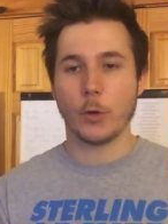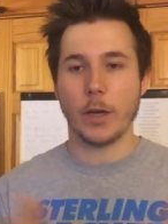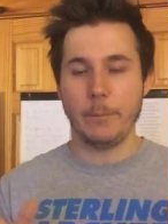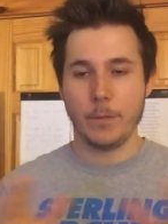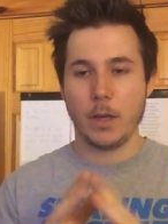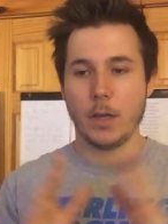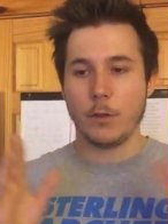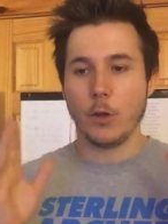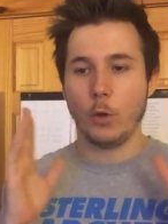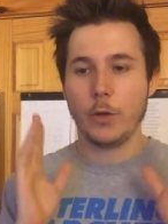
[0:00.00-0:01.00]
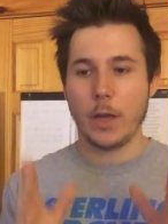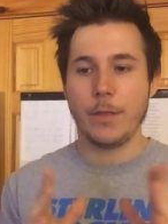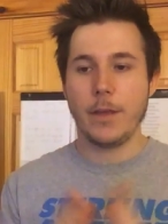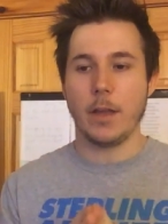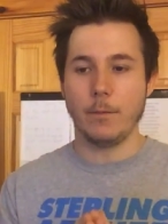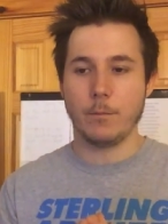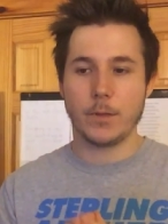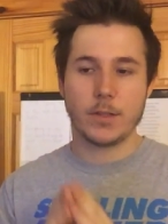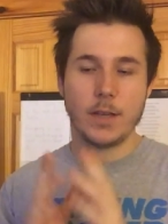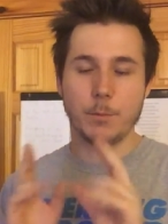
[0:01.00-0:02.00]
Okay, the only, and then
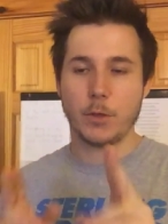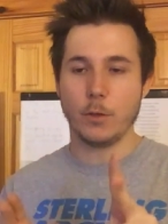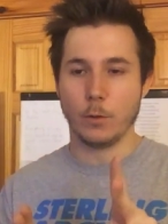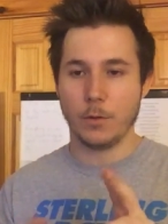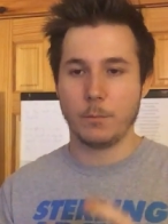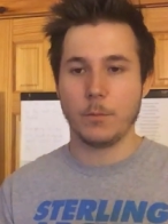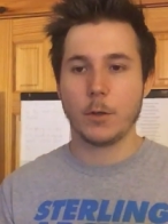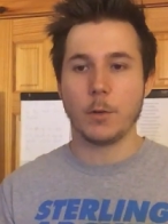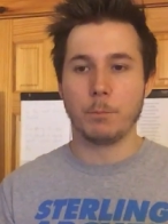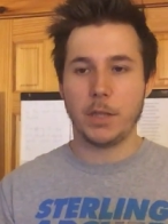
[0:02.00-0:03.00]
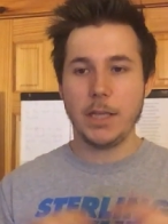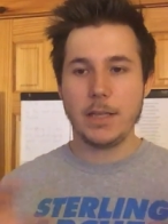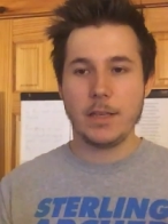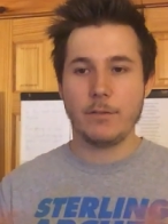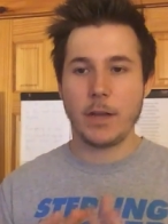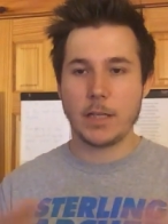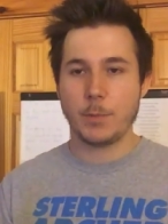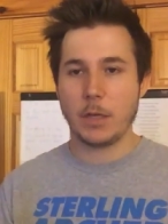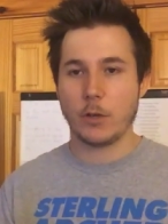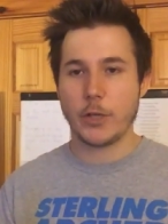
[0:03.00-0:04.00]
step two, complete the
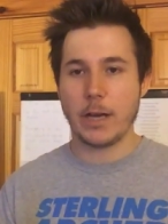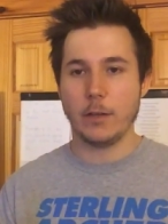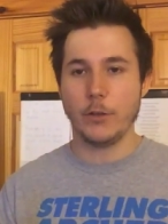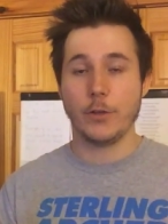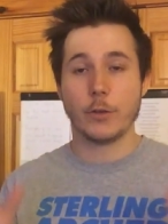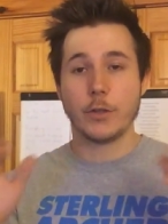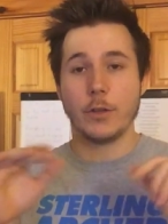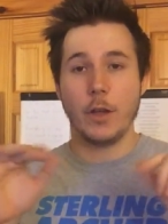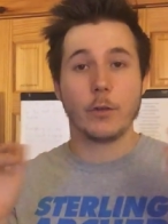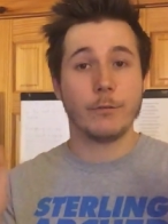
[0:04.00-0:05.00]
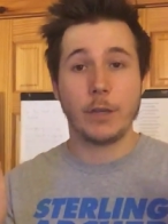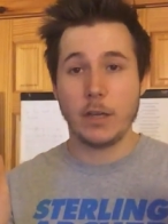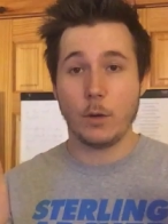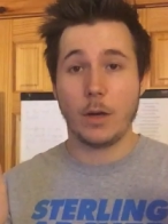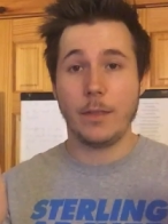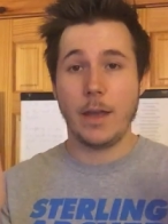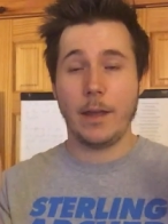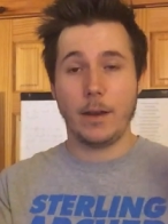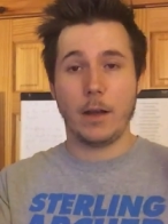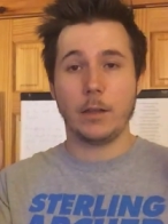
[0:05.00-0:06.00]
Advanced Beginner Challenge. And there's another video on
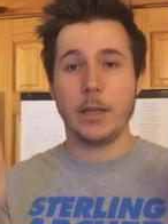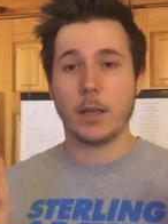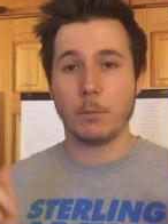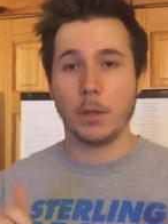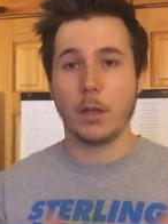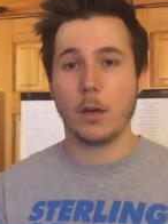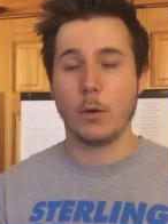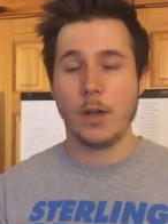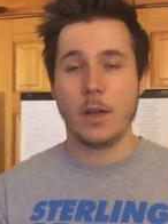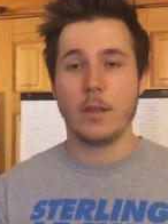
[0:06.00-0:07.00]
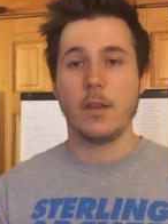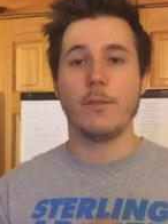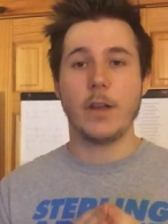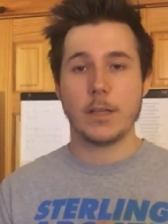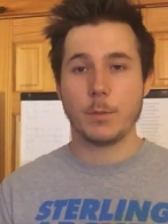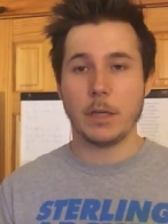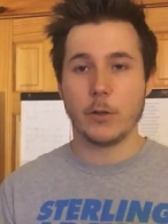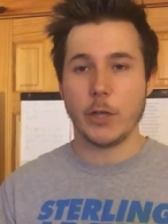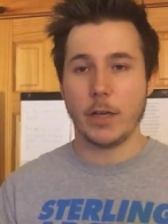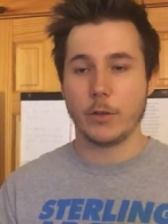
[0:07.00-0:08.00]
that. I'll link it below, the Advanced
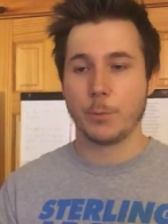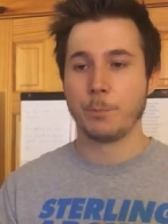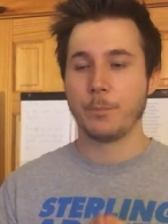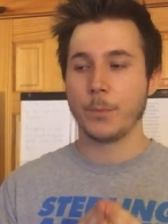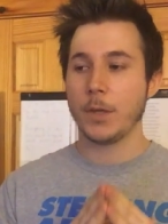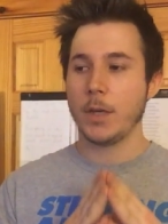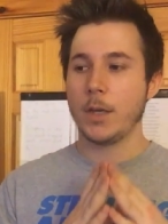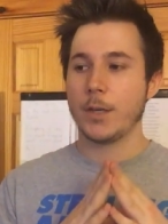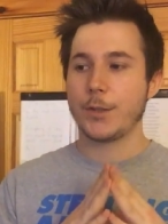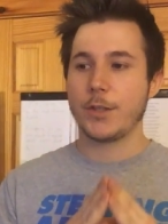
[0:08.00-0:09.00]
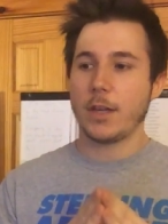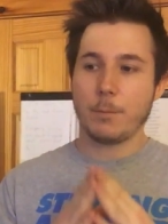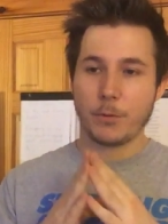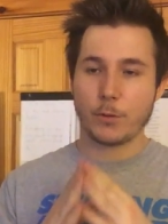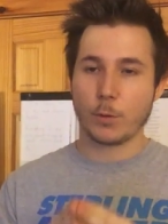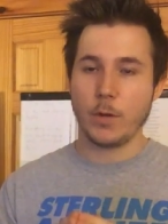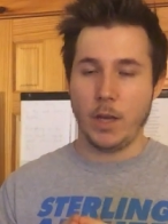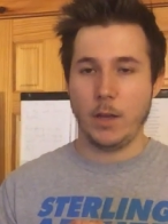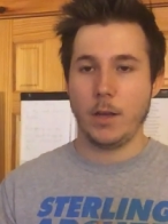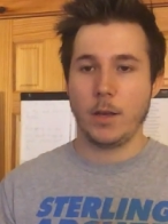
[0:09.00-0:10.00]
Beginner Challenge. Step
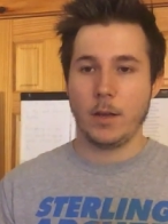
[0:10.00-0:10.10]
three,